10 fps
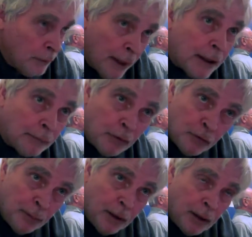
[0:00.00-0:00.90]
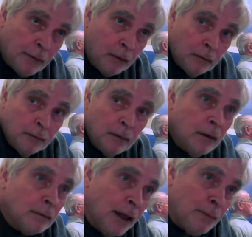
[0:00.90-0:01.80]
negatively speaking. They
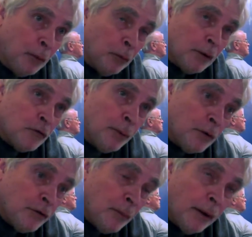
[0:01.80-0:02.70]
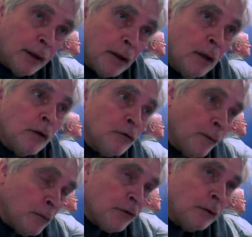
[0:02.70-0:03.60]
didn't like people conspiracy-minded,
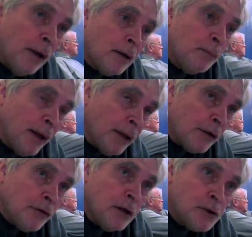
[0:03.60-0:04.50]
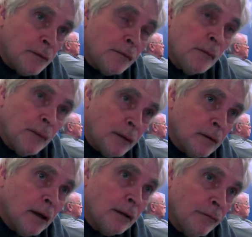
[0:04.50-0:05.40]
so there was lot of bad attention that the Met
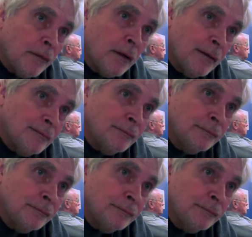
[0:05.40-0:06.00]
got for that.